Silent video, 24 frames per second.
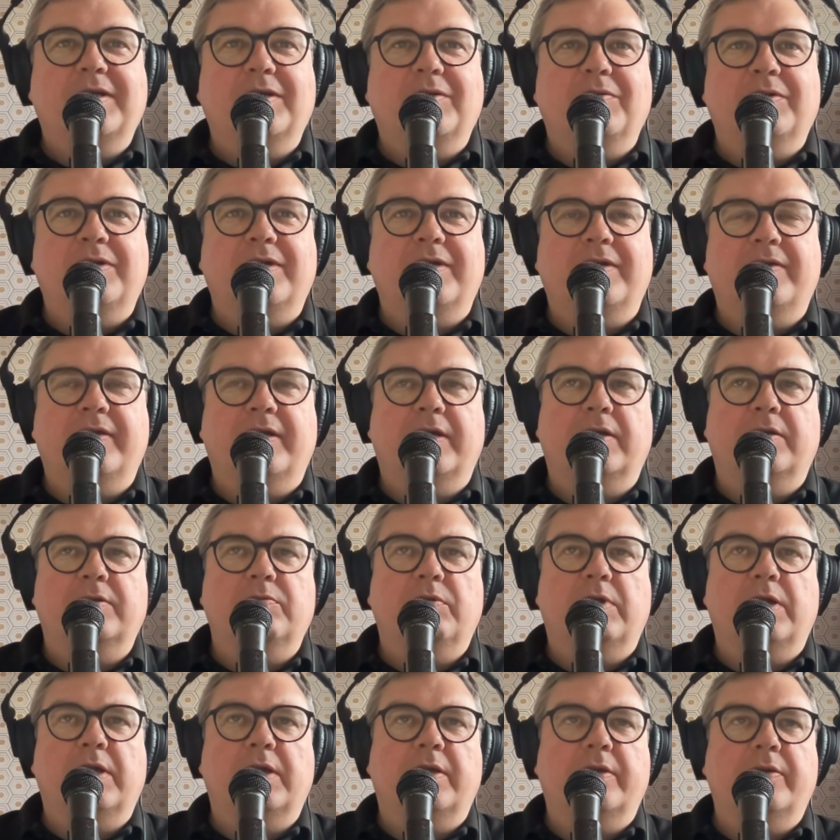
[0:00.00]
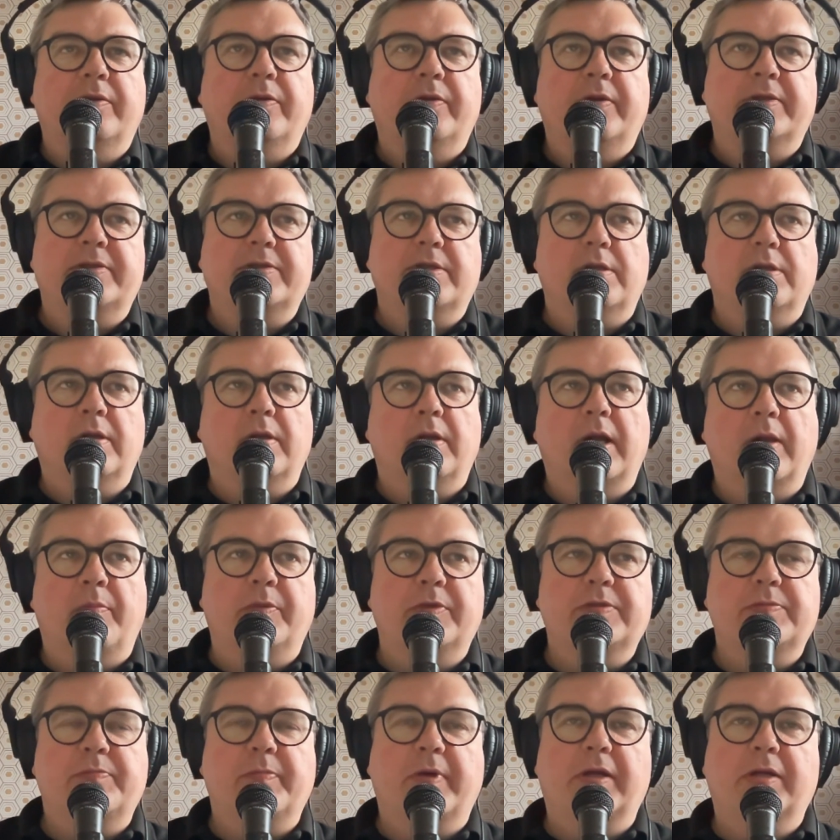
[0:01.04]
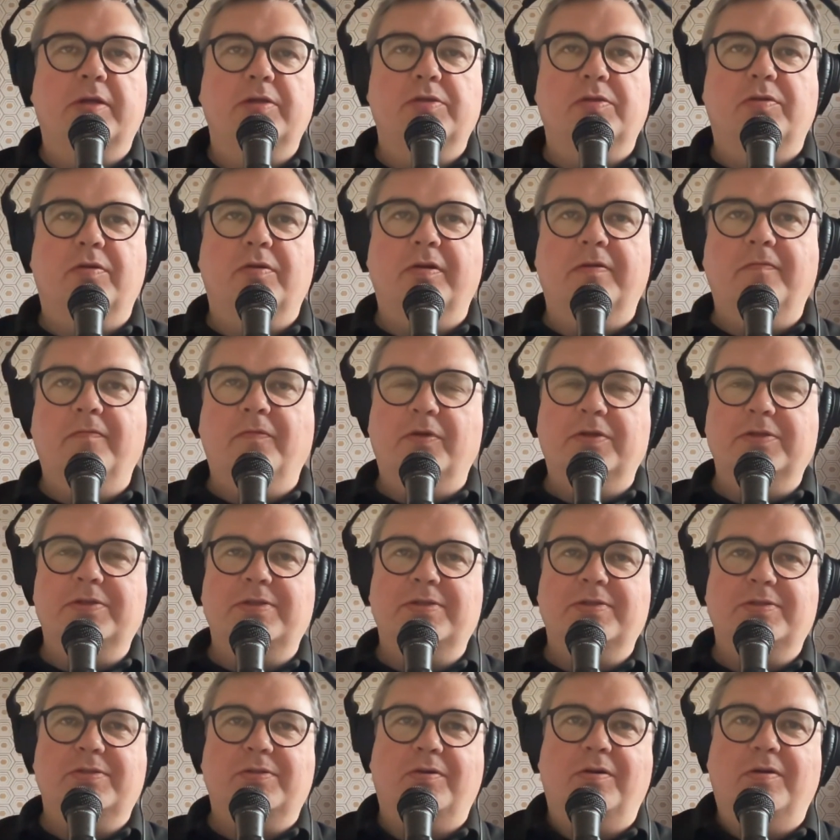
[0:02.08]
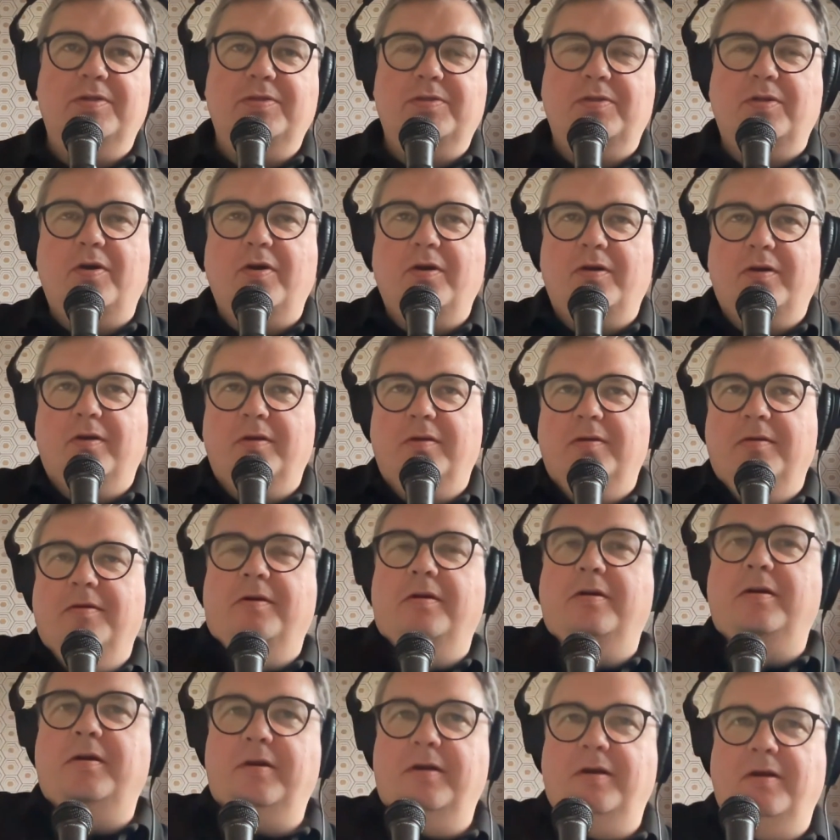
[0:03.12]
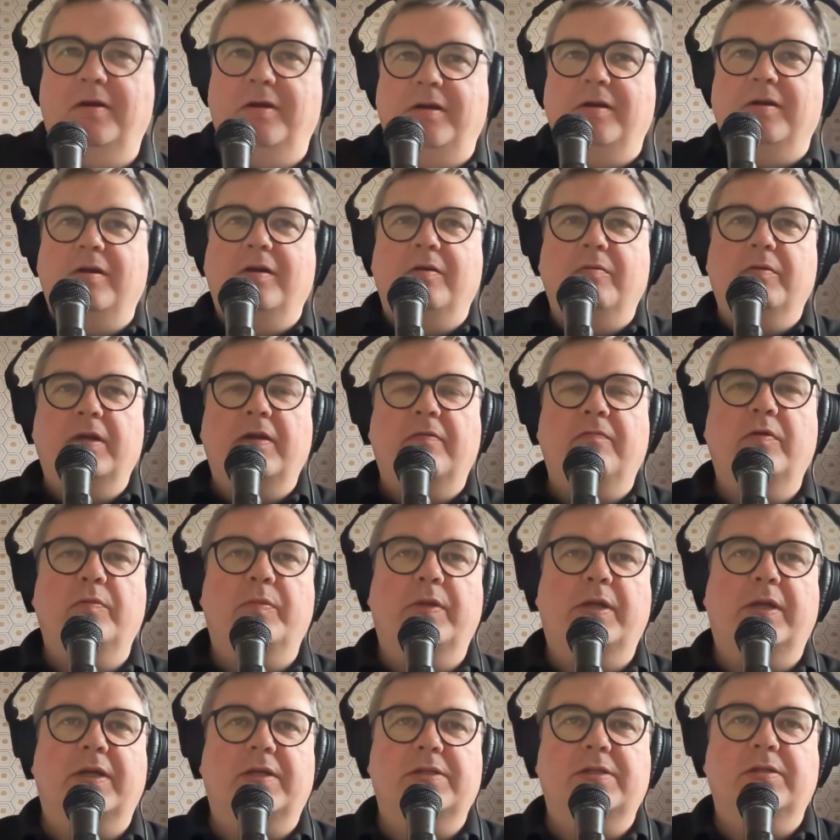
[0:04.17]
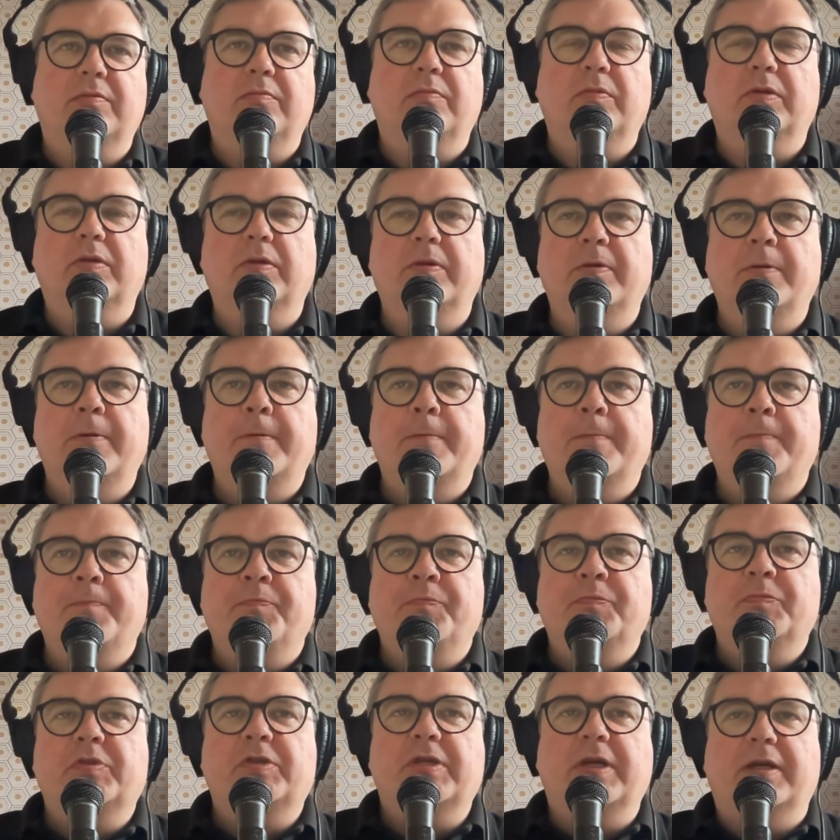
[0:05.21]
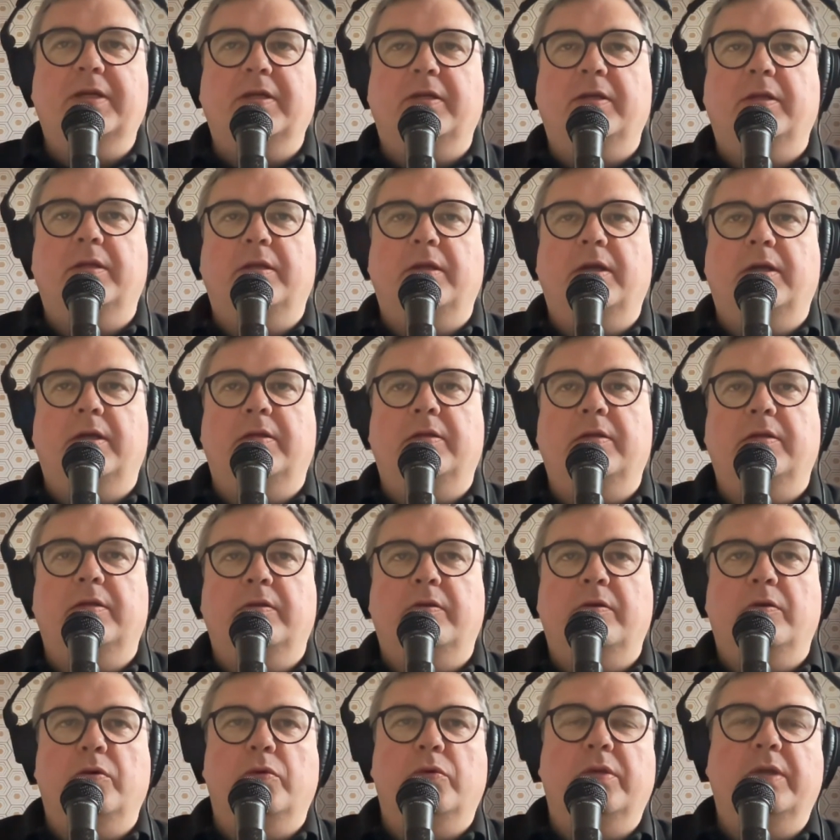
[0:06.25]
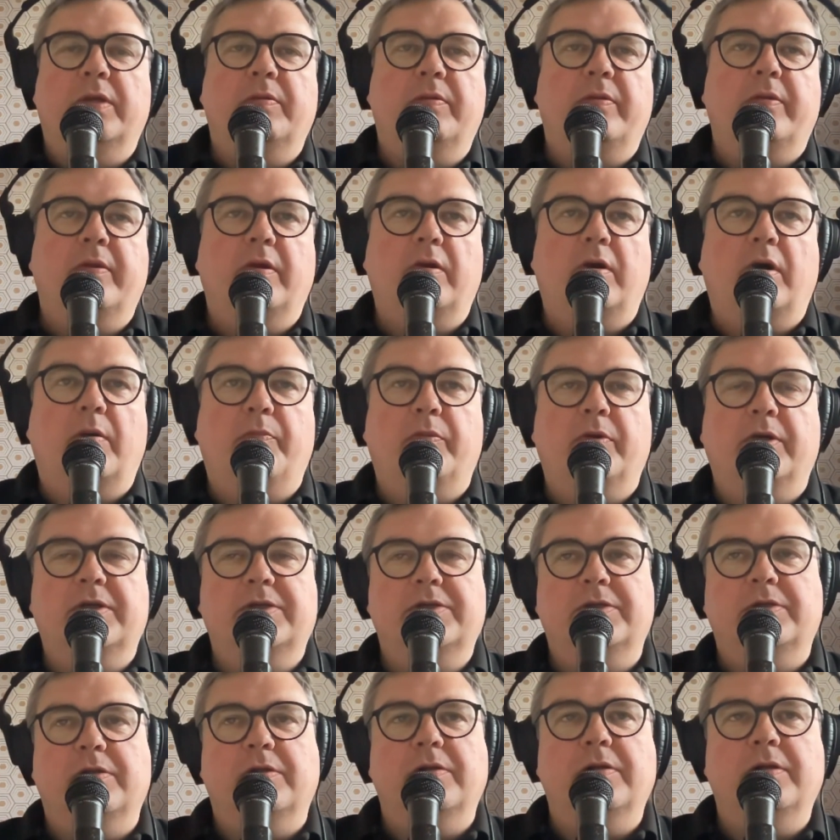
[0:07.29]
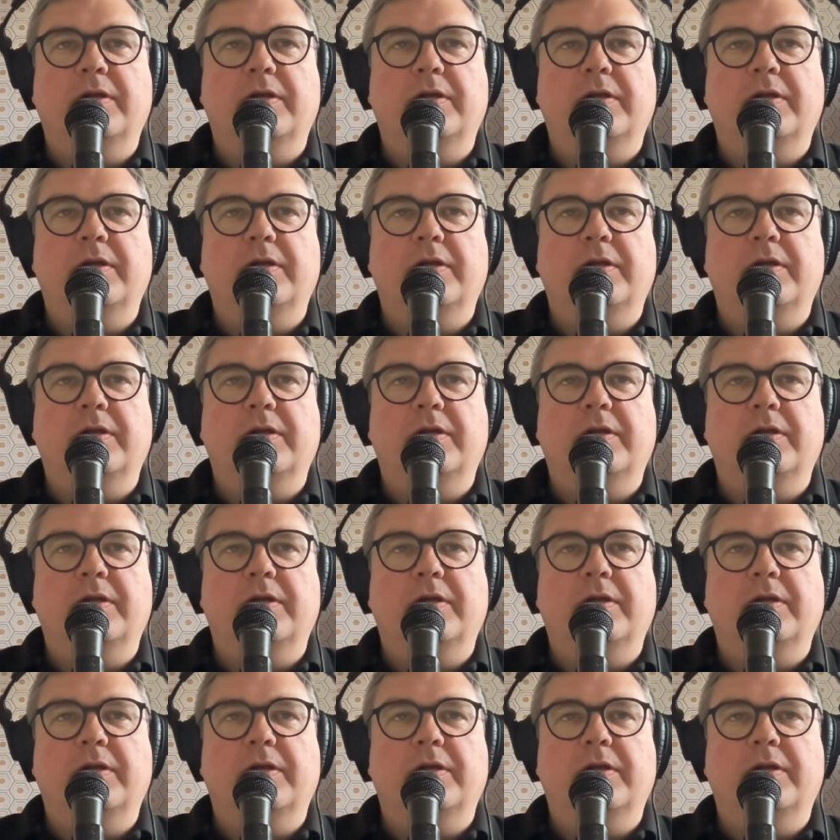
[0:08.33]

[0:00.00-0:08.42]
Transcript: They think, well, this will help us manage our invoices or our stock or whatever, but actually taking in the operational